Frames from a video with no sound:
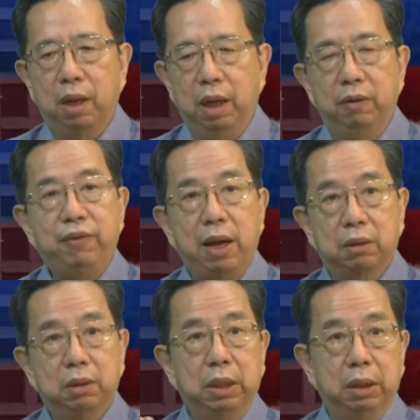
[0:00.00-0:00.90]
in
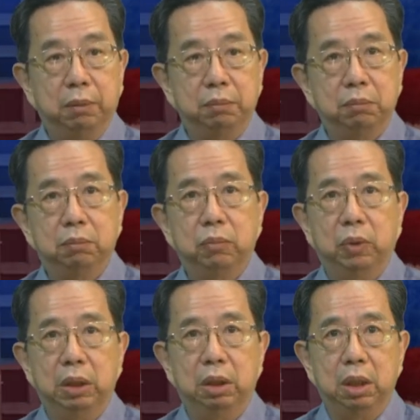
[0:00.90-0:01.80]
fact,
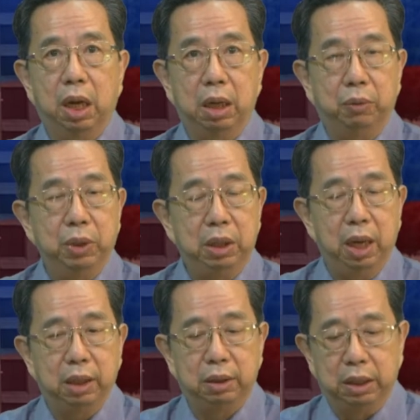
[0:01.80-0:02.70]
when we
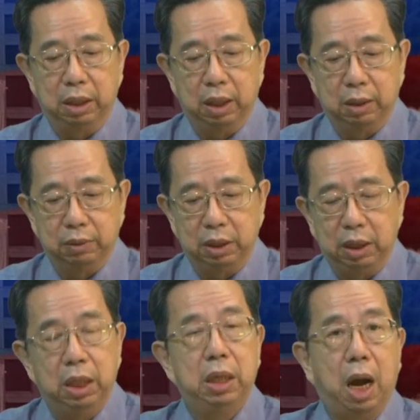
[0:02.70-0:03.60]
had
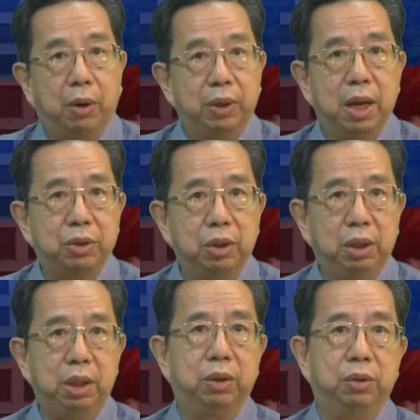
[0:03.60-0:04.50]
our
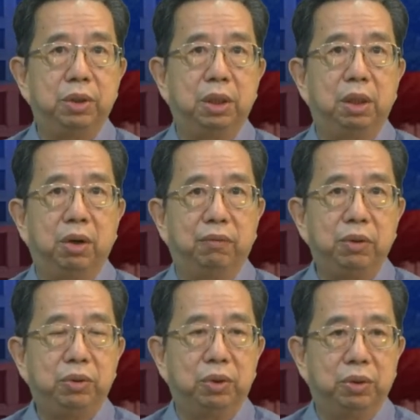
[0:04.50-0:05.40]
national heroes in the
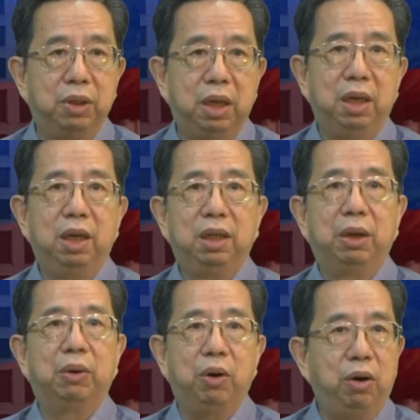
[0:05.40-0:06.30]
revolution,
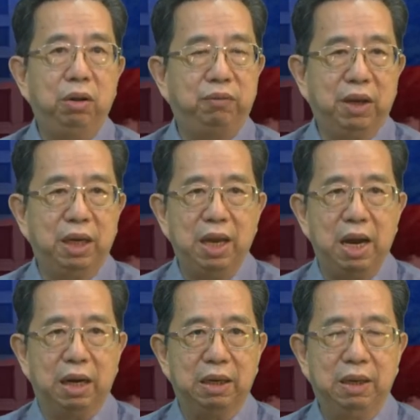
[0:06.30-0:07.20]
they were all very
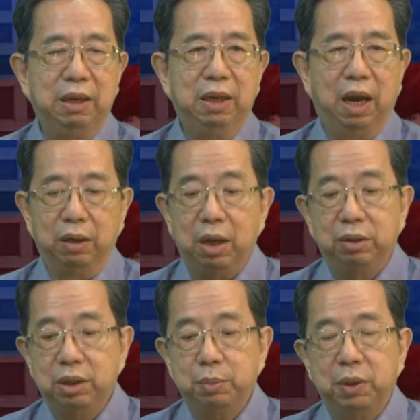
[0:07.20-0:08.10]
young.
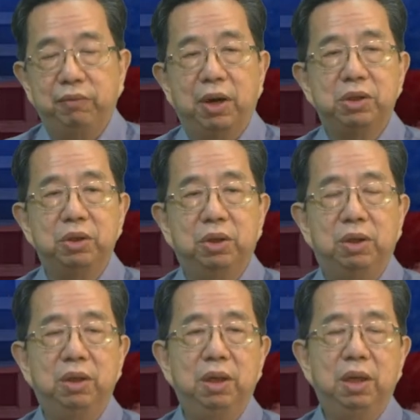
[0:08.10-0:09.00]
Andres
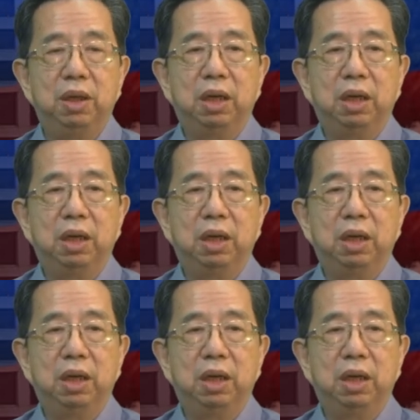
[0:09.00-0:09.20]
Bonifacio